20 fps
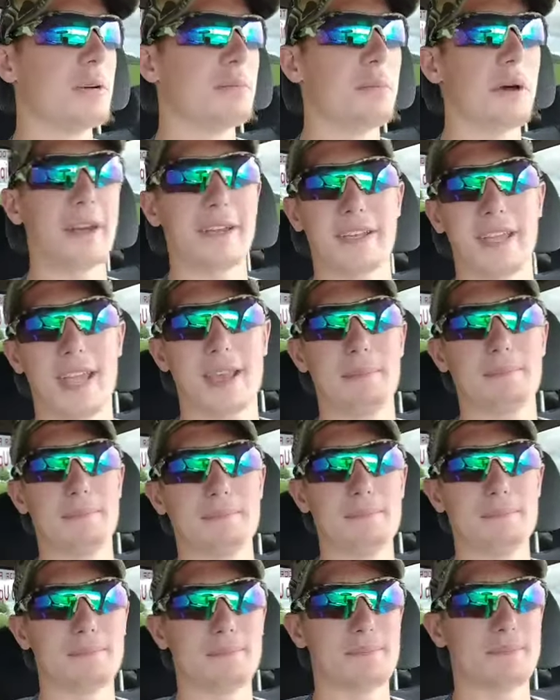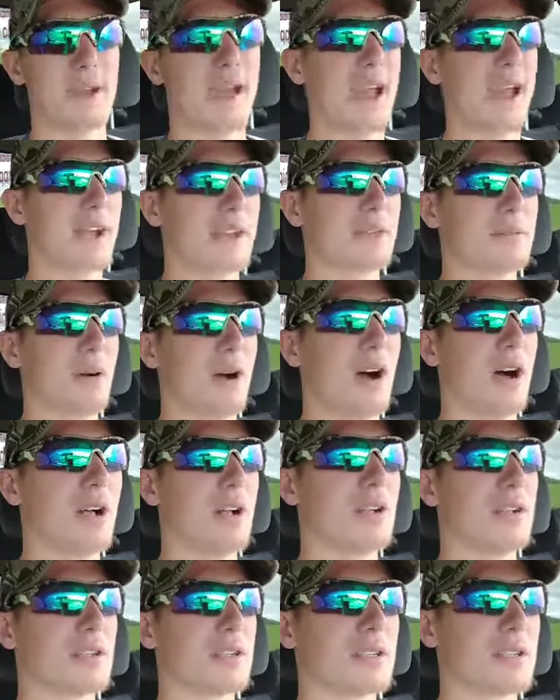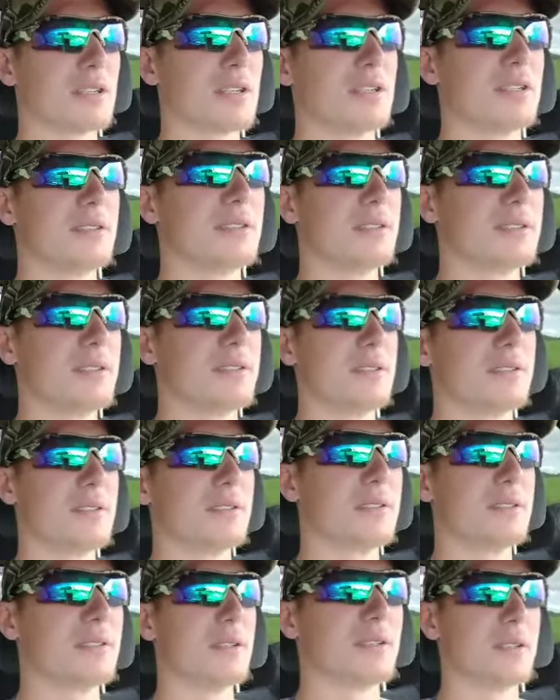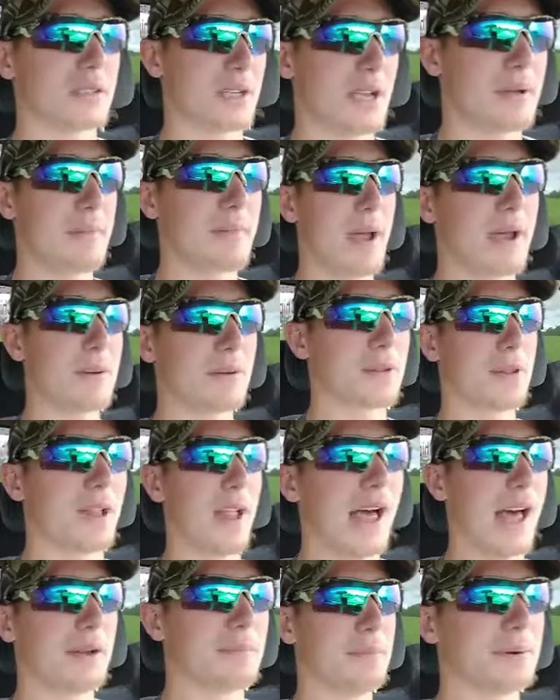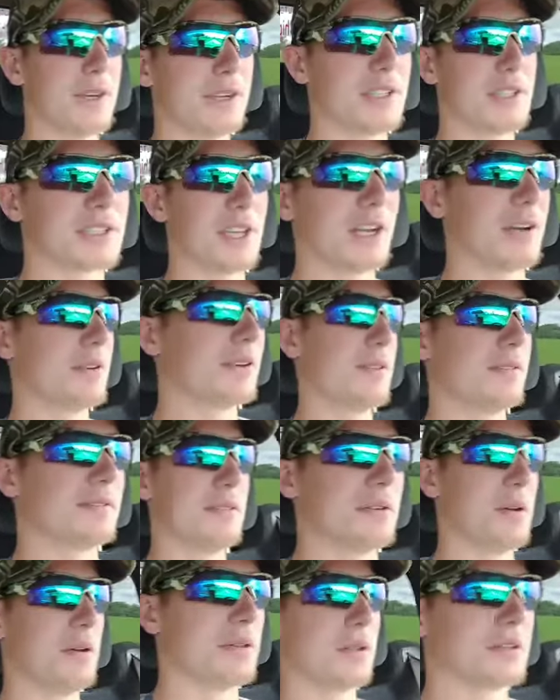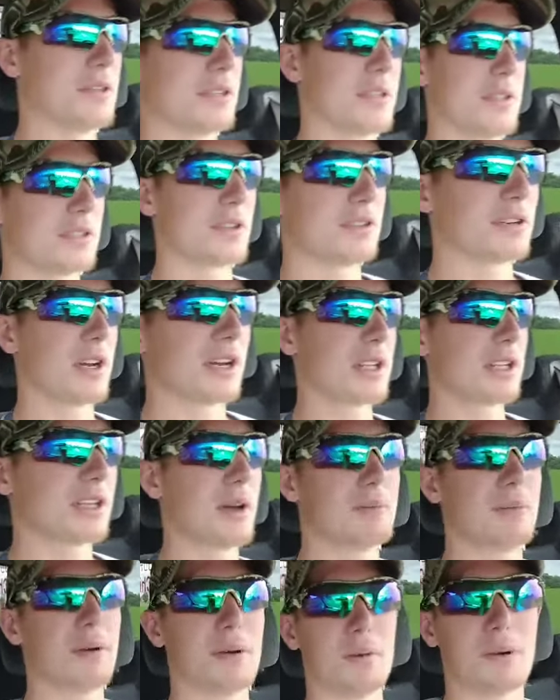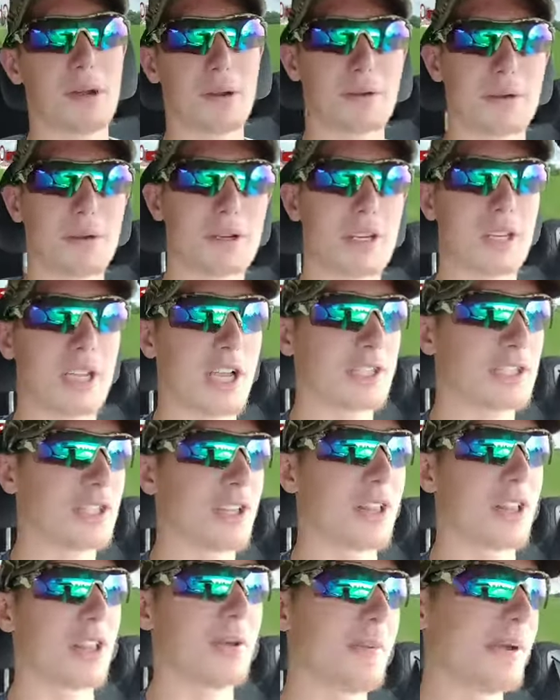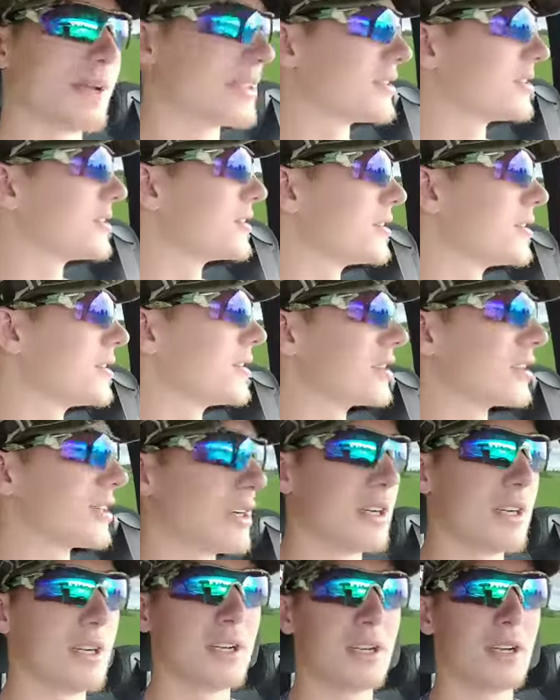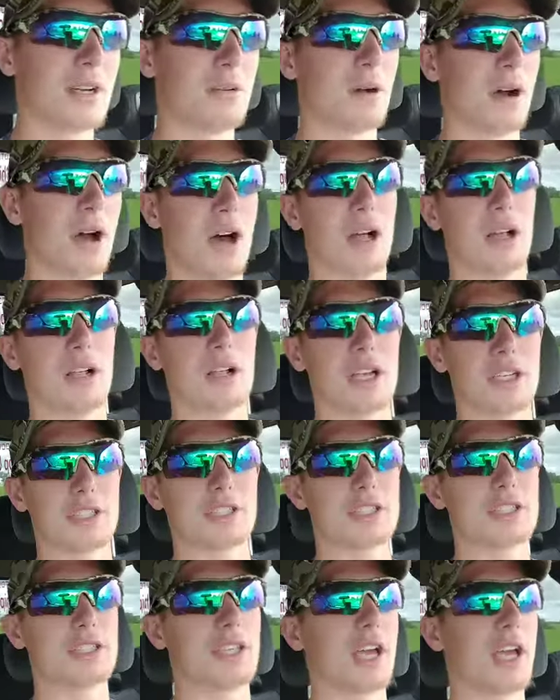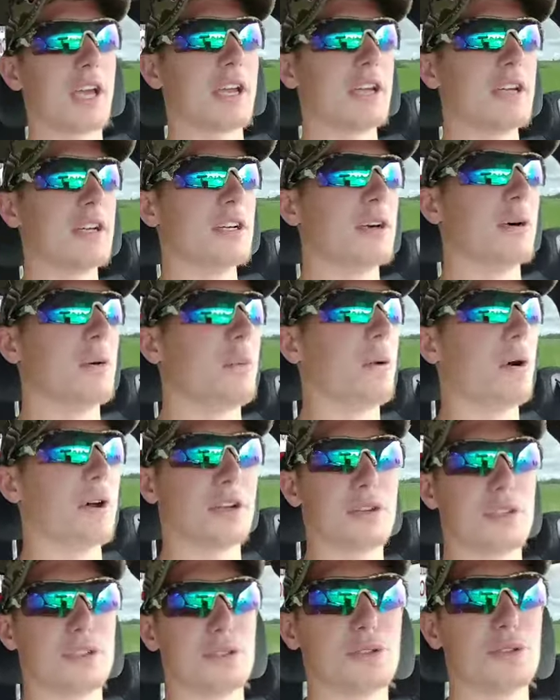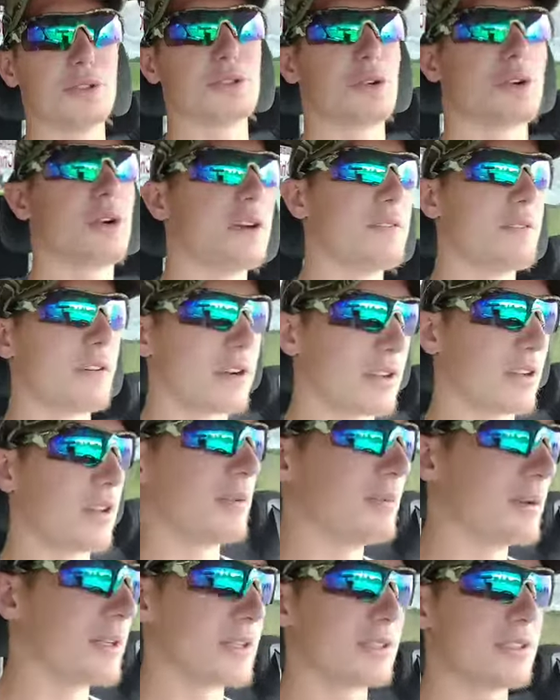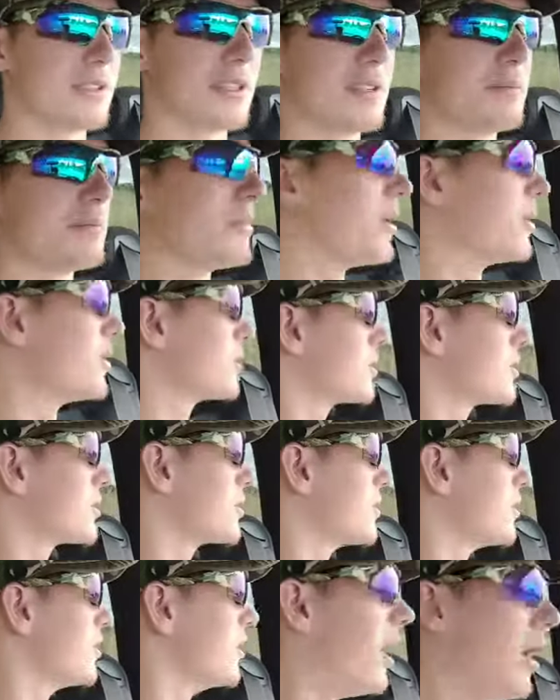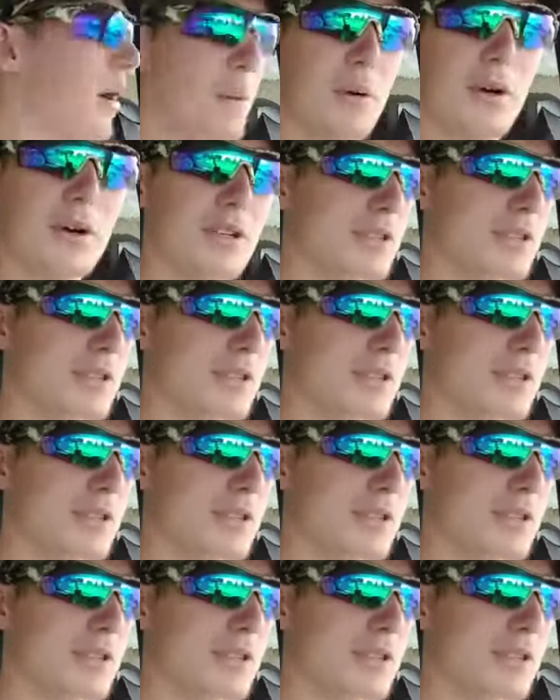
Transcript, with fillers: If I came back, well, came back with a lot of perch. I don't even know the correct number, but we were catching limits. Well, I should say one or two short of our limits in about hour